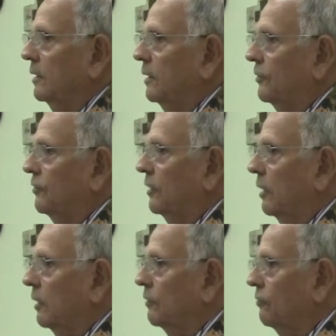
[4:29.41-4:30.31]
It's the
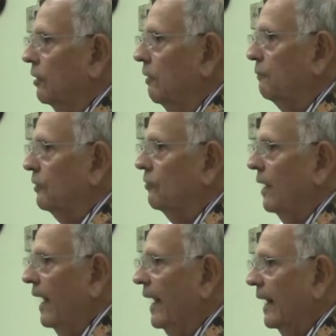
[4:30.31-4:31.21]
unselfish
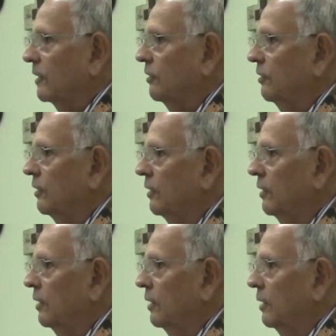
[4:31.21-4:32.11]
act
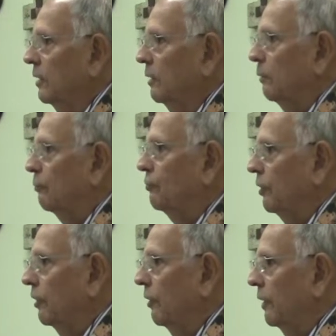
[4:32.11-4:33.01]
of
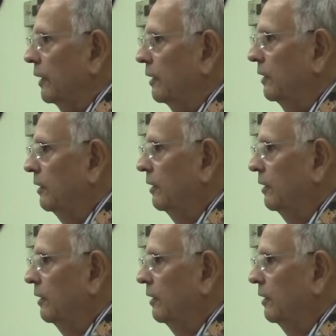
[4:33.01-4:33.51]
sharing